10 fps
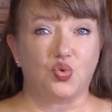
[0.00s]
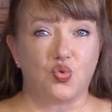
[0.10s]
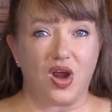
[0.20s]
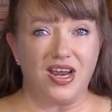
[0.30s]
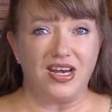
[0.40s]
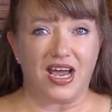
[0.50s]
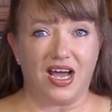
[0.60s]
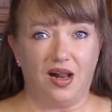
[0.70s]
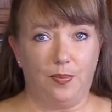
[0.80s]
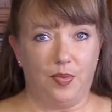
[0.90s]
great
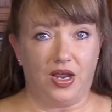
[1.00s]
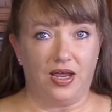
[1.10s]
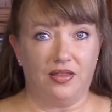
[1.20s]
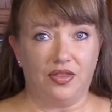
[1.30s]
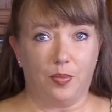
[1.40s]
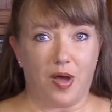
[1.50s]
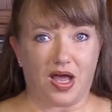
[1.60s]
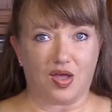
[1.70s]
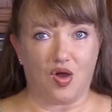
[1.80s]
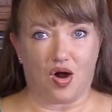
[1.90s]
help in the
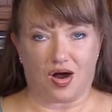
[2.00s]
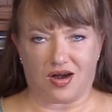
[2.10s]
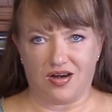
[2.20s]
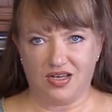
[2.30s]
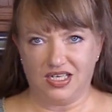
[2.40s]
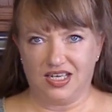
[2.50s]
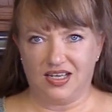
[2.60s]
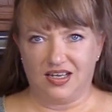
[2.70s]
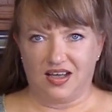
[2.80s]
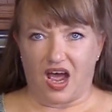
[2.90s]
backyard
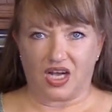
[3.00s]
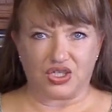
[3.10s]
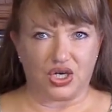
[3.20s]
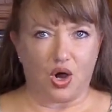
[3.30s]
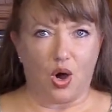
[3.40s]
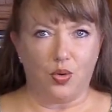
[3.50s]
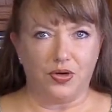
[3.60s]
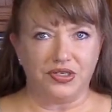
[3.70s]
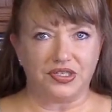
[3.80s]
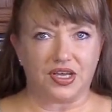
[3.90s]
and she
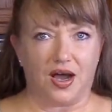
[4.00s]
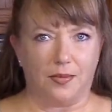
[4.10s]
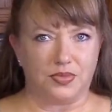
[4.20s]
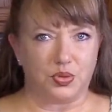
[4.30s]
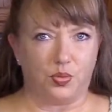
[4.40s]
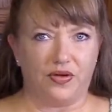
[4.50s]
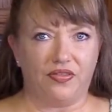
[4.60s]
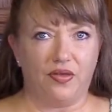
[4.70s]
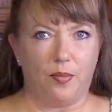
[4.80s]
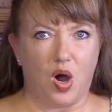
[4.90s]
always comes
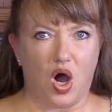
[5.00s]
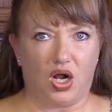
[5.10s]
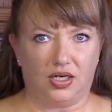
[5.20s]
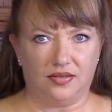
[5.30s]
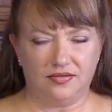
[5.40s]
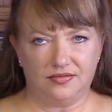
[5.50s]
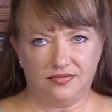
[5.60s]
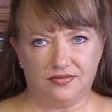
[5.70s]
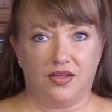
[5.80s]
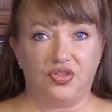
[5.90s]
with the ball.
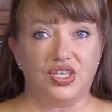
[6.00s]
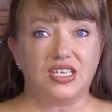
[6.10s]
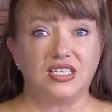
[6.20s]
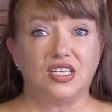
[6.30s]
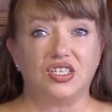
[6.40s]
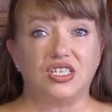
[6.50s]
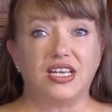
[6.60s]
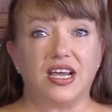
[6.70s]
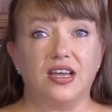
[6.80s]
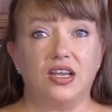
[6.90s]
This is the
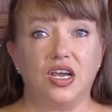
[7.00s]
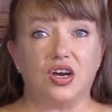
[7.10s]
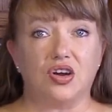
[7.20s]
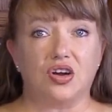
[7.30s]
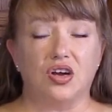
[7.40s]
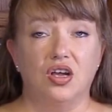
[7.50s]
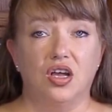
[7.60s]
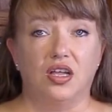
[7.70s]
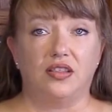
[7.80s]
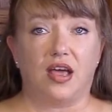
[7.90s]
second year
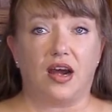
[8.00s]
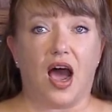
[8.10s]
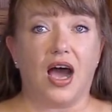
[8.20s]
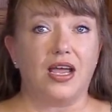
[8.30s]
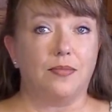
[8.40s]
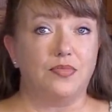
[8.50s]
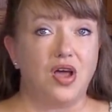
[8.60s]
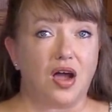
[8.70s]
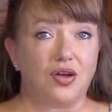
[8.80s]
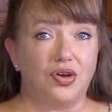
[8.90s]
that I am
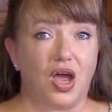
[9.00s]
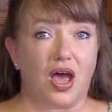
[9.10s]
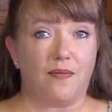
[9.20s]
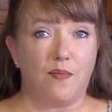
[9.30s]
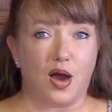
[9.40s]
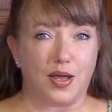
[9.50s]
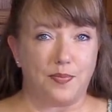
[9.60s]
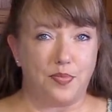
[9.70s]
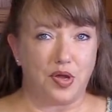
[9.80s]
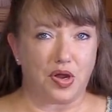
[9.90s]
not going to have my
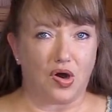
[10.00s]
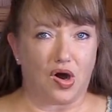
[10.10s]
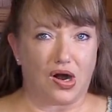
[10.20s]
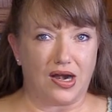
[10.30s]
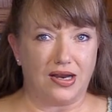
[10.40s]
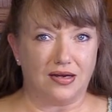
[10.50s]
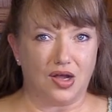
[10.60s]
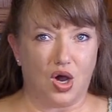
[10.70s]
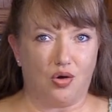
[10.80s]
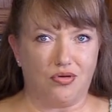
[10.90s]
big garden
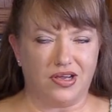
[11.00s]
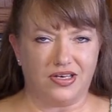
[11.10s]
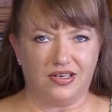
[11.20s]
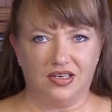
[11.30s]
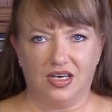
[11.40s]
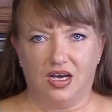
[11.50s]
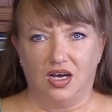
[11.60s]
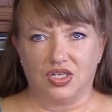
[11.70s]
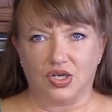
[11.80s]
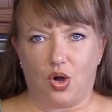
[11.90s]
going,
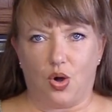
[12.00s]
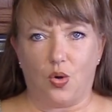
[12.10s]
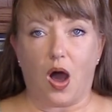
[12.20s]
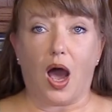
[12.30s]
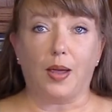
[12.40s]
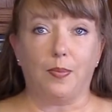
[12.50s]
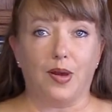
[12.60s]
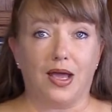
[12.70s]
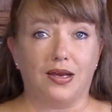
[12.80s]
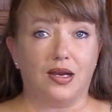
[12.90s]
so I
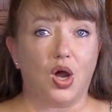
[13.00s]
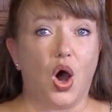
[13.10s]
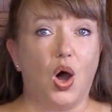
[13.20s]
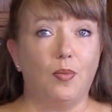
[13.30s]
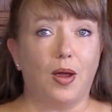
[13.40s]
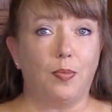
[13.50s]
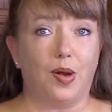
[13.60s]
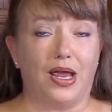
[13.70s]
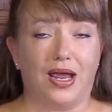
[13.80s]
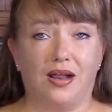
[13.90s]
planted all my
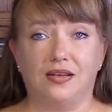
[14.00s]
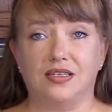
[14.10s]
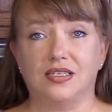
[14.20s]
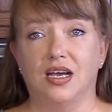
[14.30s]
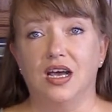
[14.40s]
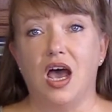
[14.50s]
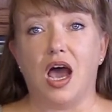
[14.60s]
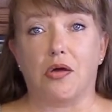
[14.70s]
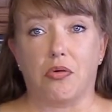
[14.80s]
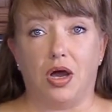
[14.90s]
plants
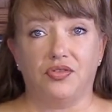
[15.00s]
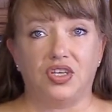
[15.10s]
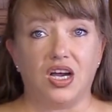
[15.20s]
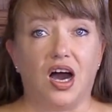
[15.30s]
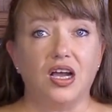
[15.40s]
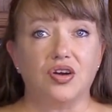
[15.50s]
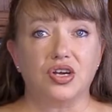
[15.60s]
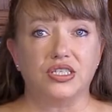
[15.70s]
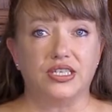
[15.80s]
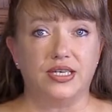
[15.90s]
around the iron
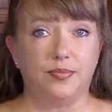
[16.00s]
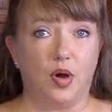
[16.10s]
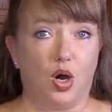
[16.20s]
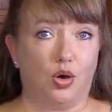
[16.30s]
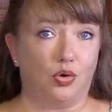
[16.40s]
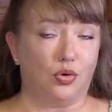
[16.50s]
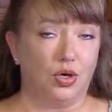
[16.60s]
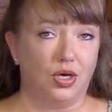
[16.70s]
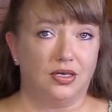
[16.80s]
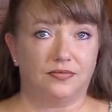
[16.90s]
gazebo
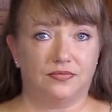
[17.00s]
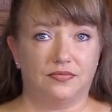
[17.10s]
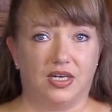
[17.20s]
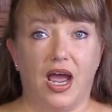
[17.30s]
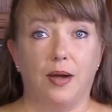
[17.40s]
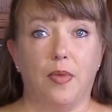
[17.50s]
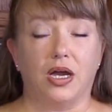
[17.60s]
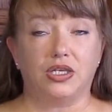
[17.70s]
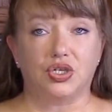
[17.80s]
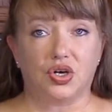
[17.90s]
and
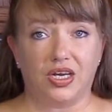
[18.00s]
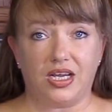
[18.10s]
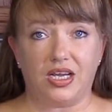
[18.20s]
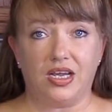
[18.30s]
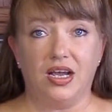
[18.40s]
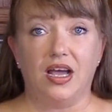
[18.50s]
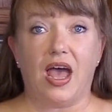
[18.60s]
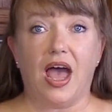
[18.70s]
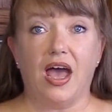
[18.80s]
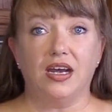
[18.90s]
my tree
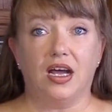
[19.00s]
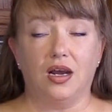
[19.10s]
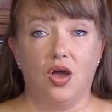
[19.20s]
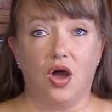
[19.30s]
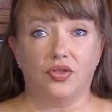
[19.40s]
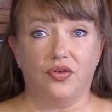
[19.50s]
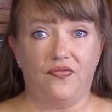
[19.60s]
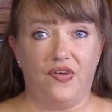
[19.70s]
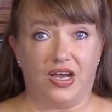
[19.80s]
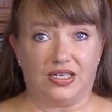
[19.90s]
and along the
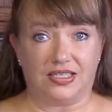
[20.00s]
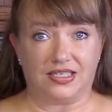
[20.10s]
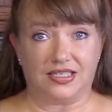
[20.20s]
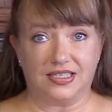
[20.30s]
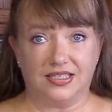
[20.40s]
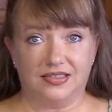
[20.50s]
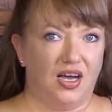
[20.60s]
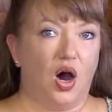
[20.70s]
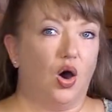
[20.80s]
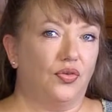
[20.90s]
fence.
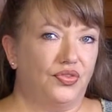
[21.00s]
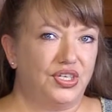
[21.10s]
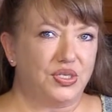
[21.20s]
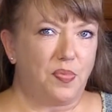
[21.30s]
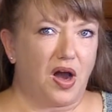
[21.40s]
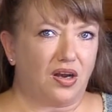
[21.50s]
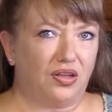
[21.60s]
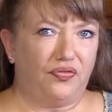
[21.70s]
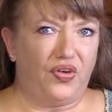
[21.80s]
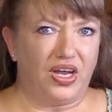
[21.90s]
On this part of
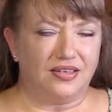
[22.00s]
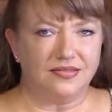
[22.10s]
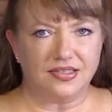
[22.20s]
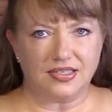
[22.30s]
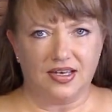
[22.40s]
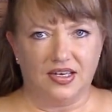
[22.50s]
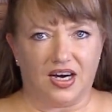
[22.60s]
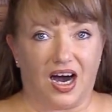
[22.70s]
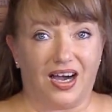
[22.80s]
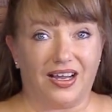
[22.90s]
the fence,
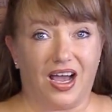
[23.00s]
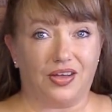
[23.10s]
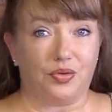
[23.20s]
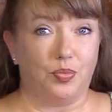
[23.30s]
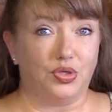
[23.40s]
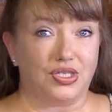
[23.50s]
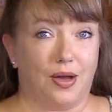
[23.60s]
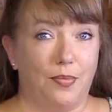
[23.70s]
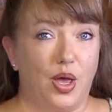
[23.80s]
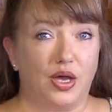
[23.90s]
I had to put
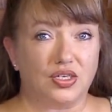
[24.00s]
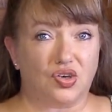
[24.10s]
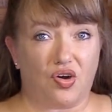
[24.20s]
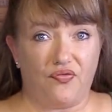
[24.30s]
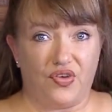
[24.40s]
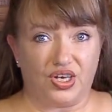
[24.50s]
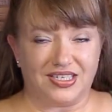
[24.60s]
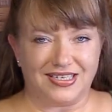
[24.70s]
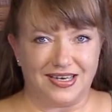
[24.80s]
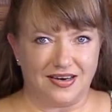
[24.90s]
some extra
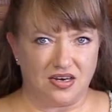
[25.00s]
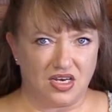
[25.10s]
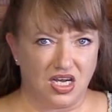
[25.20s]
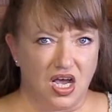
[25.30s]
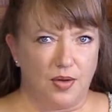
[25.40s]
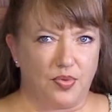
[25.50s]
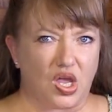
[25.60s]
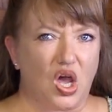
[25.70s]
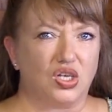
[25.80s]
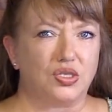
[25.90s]
fence in
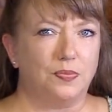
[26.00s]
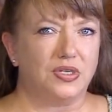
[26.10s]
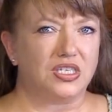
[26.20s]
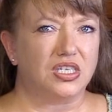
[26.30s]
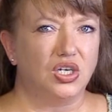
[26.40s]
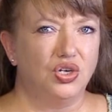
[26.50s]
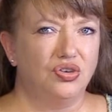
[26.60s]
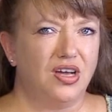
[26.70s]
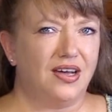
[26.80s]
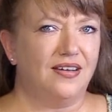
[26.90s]
because Miss
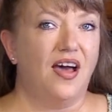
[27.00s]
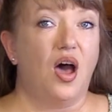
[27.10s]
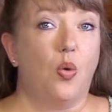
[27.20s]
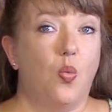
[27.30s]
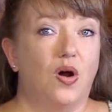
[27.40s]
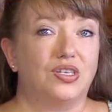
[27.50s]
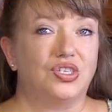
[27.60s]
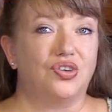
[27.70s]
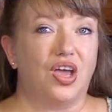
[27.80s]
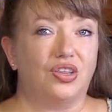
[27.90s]
Luna
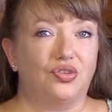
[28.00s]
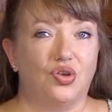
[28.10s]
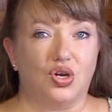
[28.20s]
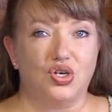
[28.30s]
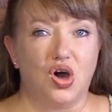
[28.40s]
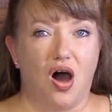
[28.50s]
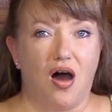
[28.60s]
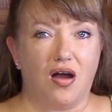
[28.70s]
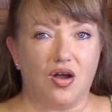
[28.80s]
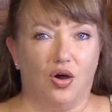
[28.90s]
wants to get to the
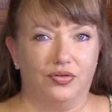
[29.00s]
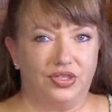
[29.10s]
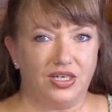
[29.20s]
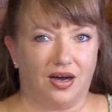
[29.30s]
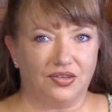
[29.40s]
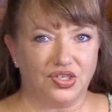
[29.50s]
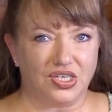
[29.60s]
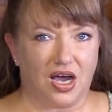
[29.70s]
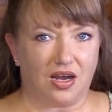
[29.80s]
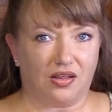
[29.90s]
dog on the other
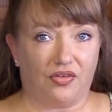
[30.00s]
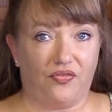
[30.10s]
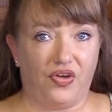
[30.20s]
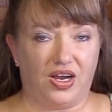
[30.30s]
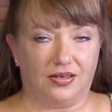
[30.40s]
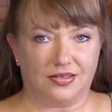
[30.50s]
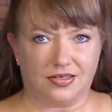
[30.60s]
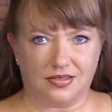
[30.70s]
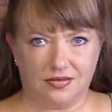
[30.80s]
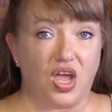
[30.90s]
side of the
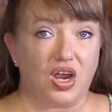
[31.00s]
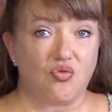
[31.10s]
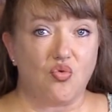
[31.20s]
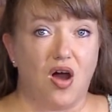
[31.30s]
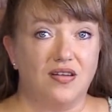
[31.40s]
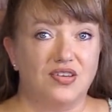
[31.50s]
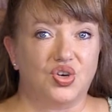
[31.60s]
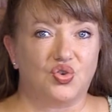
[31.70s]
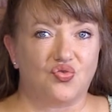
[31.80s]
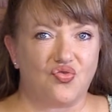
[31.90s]
fence. They run
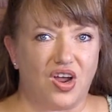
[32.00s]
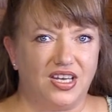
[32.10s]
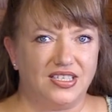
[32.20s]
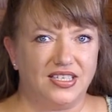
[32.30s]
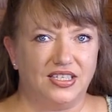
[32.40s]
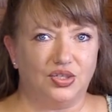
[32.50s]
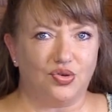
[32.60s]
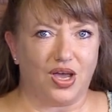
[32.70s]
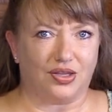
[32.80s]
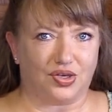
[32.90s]
crazy
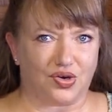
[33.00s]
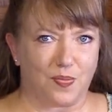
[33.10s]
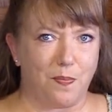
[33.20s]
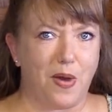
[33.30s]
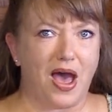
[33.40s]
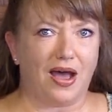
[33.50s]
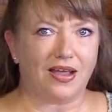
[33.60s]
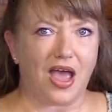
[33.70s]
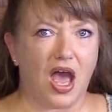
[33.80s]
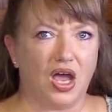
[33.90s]
together,
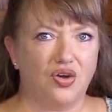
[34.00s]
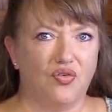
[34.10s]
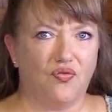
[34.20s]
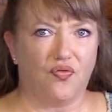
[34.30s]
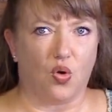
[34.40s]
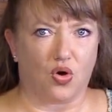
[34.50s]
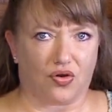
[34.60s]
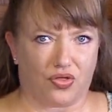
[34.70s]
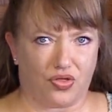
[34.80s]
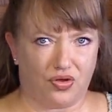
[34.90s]
back and forth.